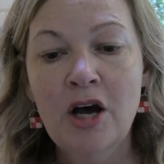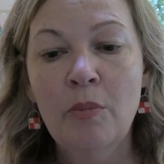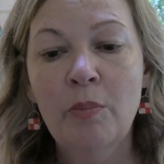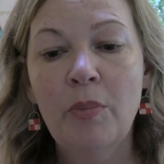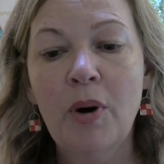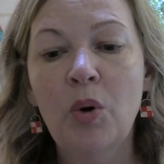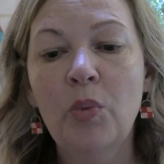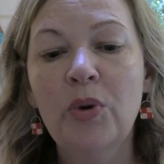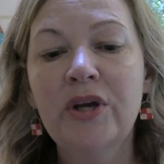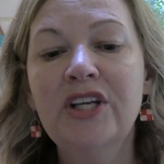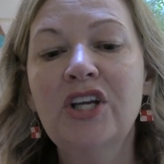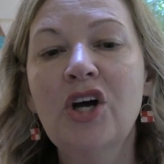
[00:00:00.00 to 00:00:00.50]

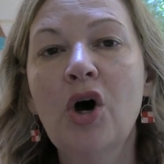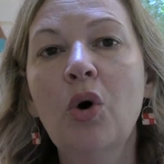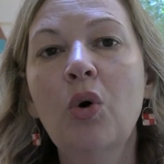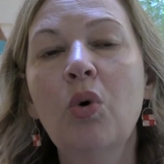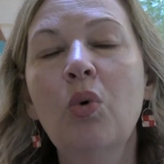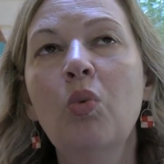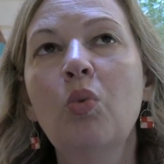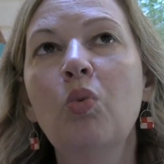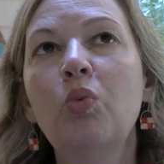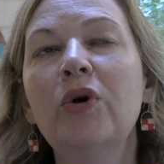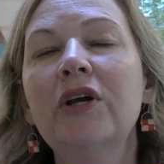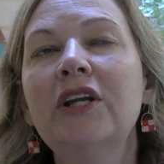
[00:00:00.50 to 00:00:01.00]
But we
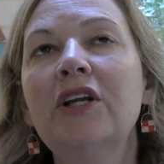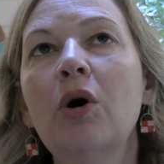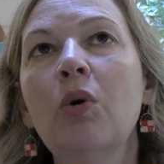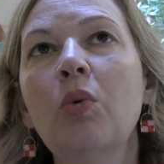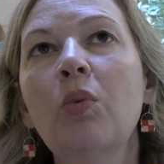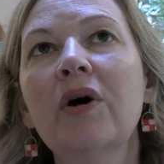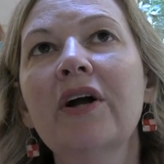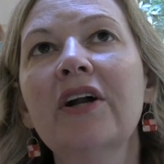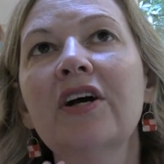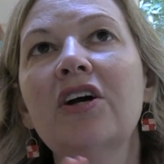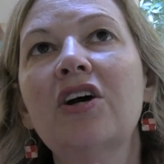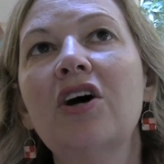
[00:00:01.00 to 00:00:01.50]
don't
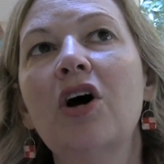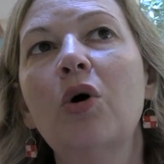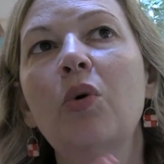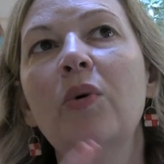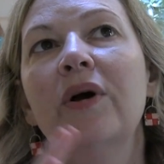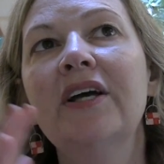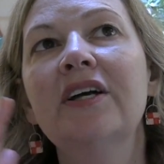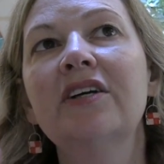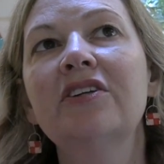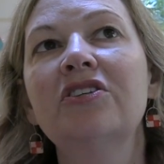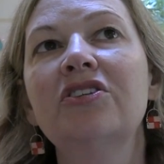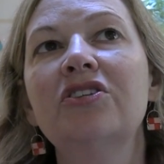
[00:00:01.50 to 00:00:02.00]
want to
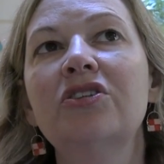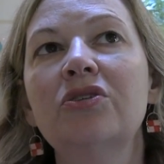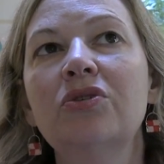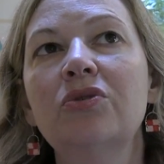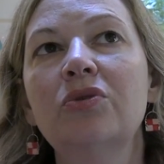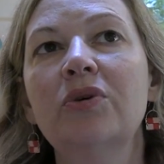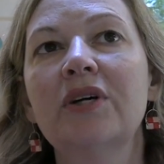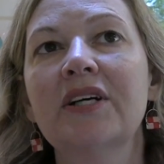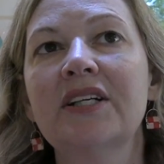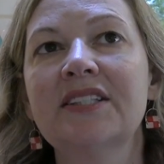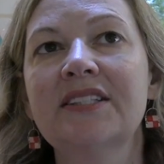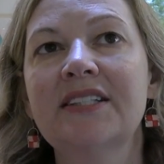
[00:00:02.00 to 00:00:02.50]
go
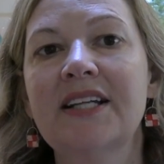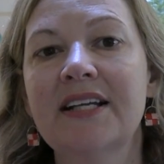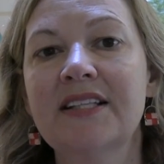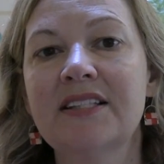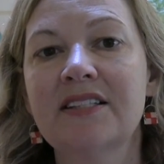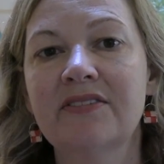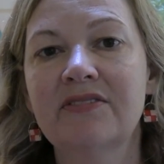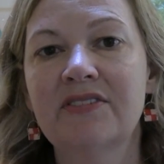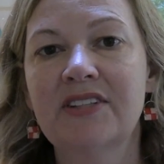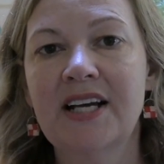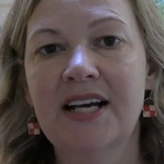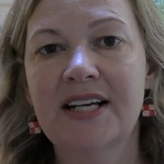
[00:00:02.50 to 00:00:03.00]
into
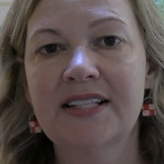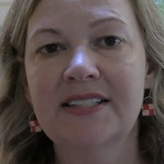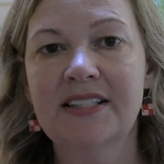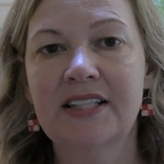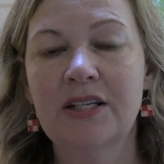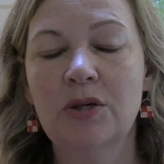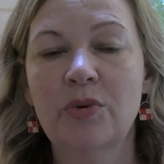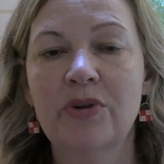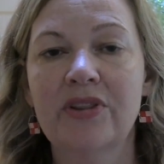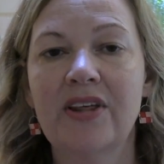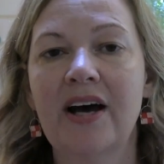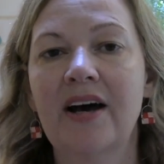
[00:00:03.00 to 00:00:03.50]
extensive
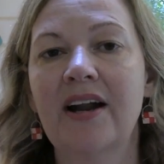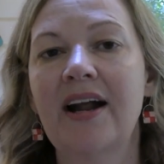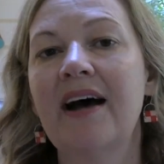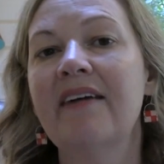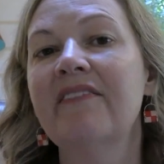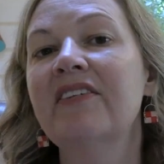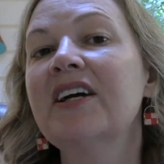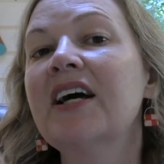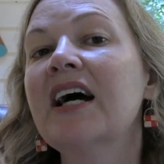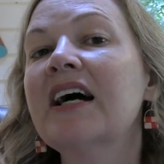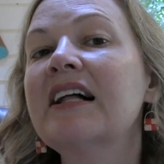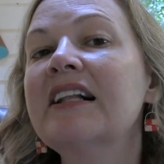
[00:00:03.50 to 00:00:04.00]
testing without
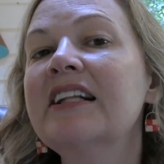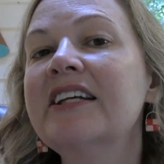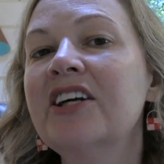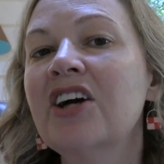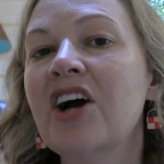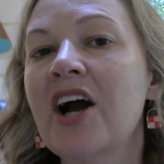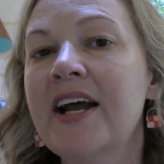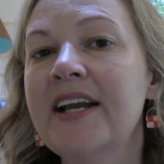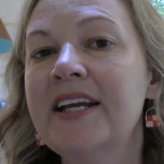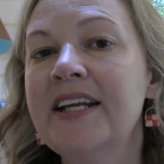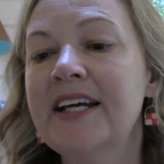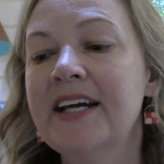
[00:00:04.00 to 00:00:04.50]
having a
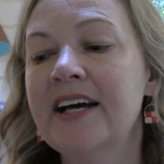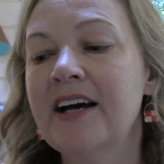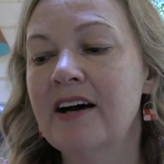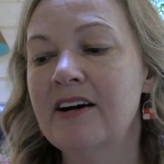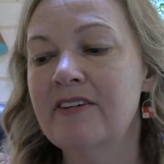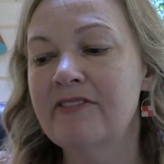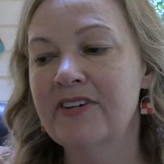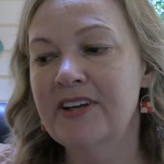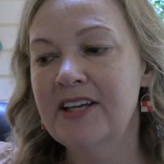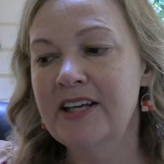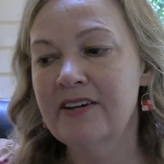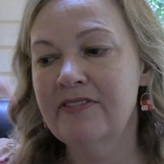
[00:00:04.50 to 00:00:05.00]
clear idea
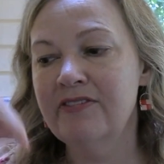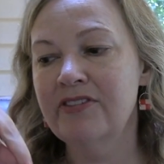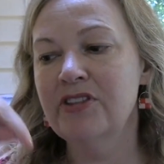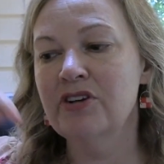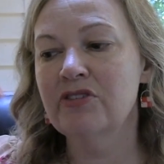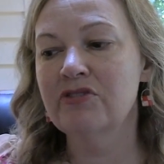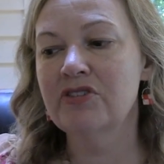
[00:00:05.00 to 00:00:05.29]
of if